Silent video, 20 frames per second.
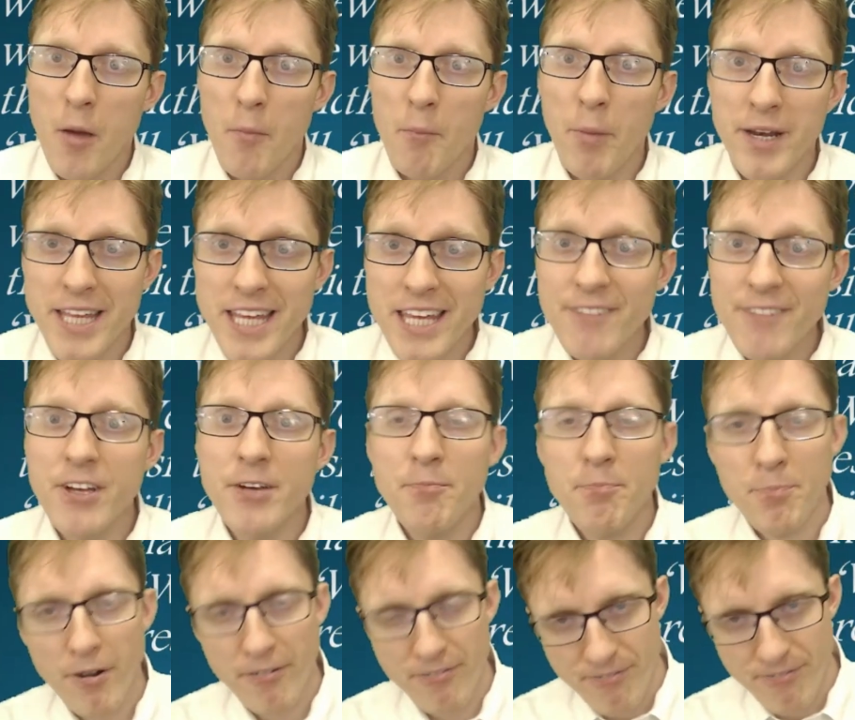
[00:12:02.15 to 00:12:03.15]
But even
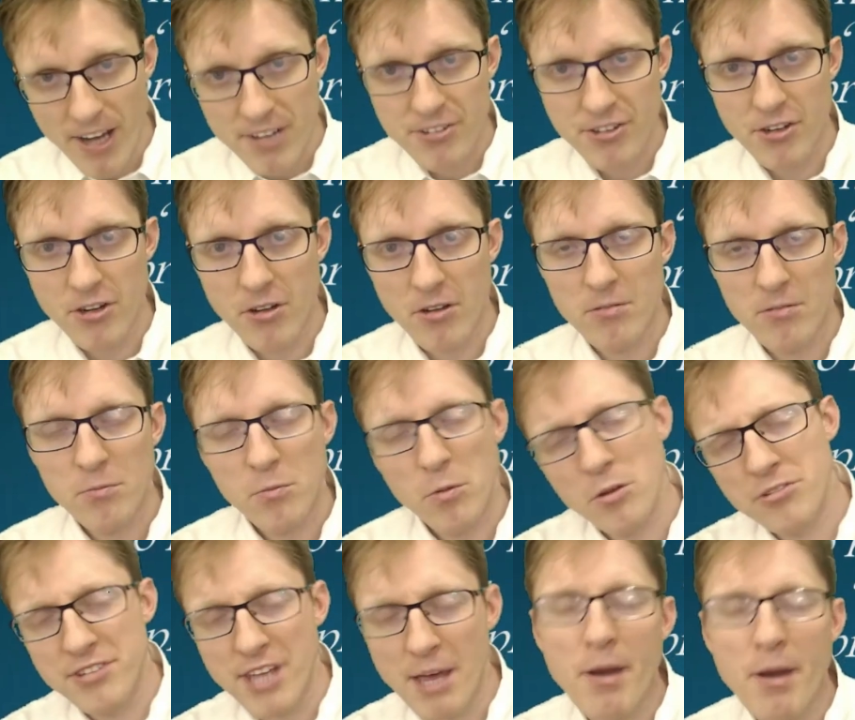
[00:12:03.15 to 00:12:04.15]

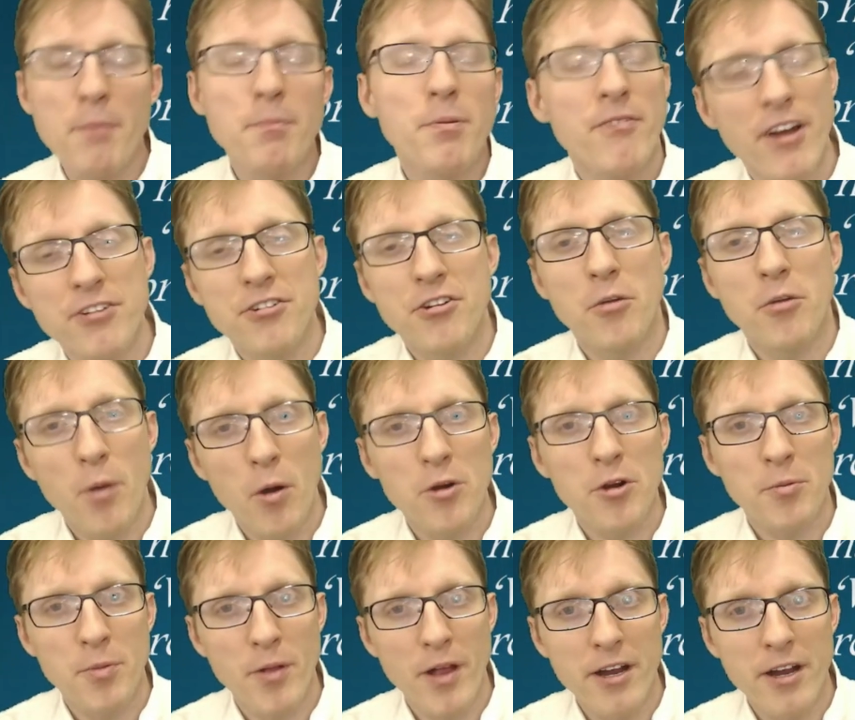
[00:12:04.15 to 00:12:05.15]
semi-professional
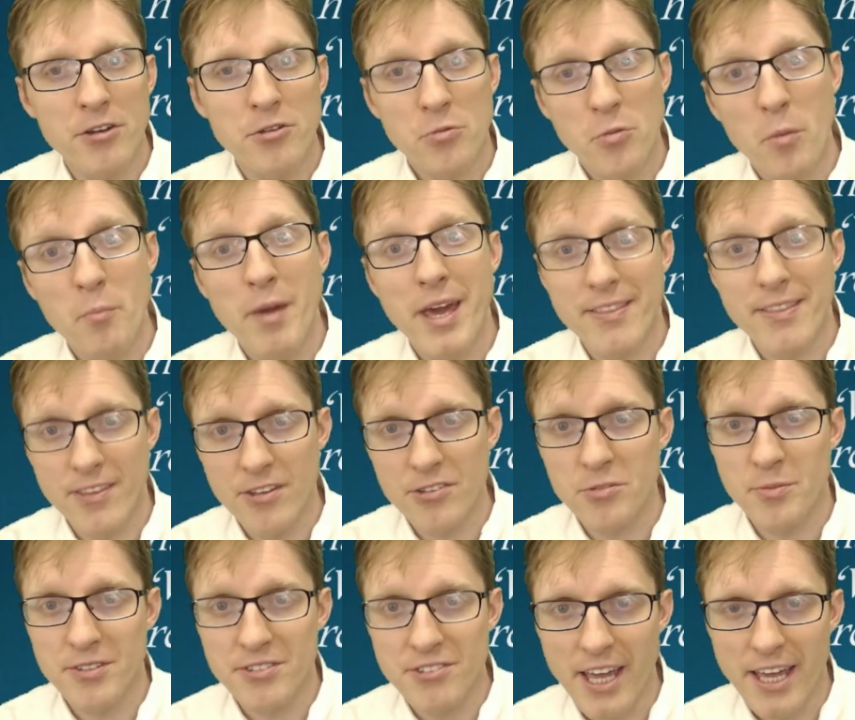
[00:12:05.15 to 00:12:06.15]
poker players will make
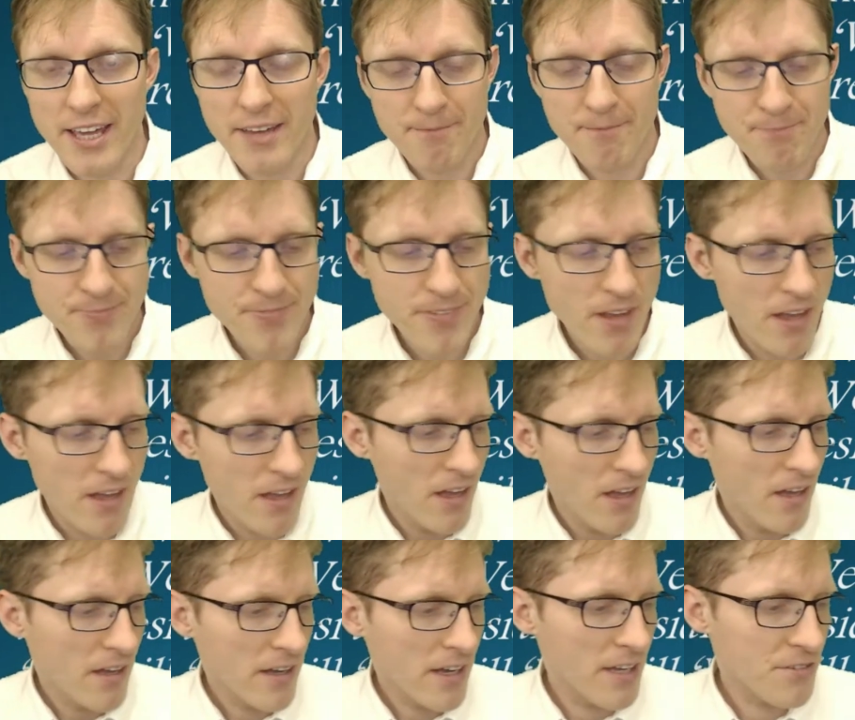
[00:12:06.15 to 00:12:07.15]
this mistake.
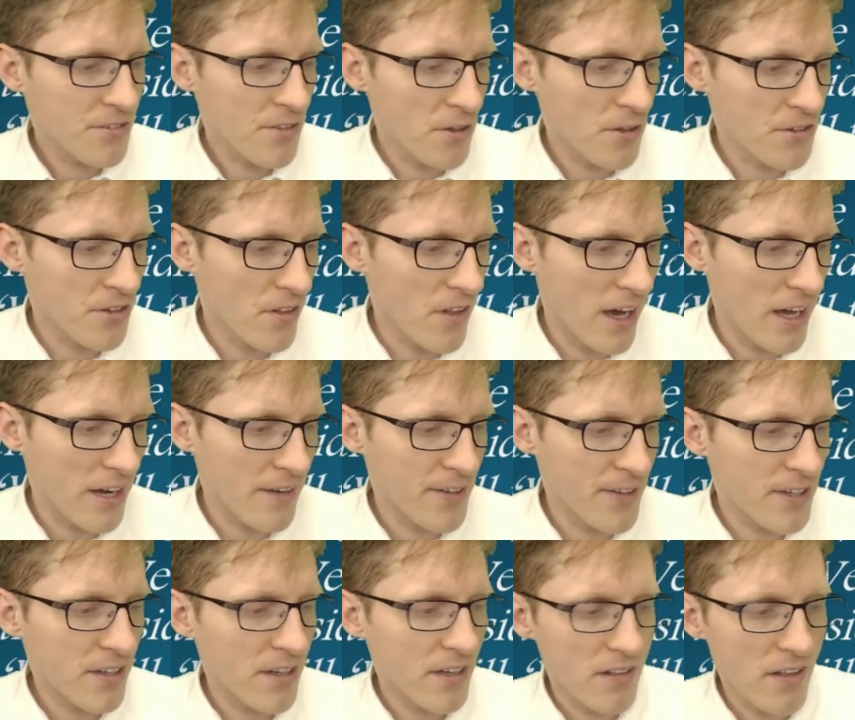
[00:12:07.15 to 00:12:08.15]
Okay, so there's a lot
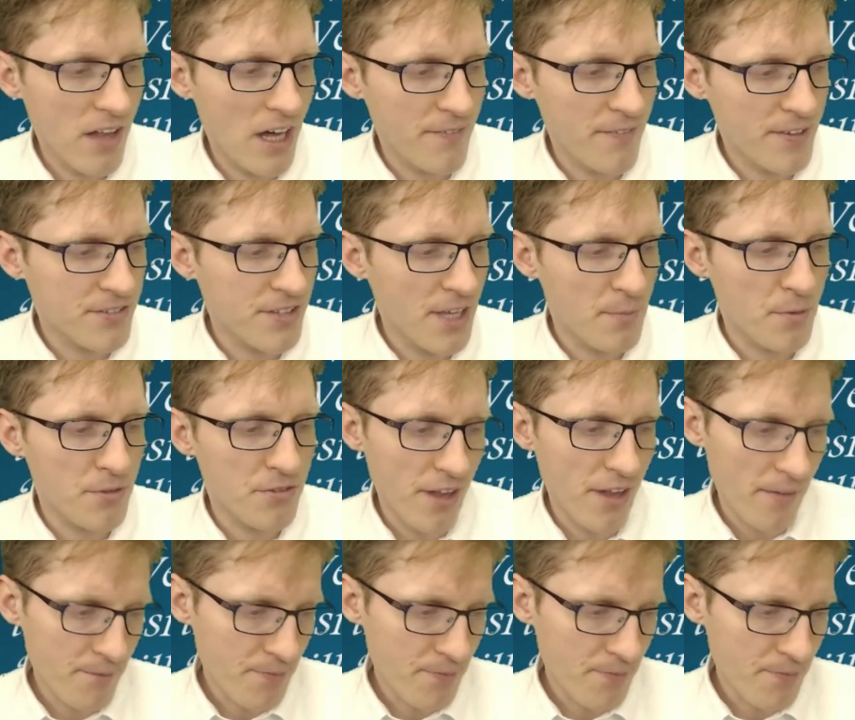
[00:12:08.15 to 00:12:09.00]
of examples there.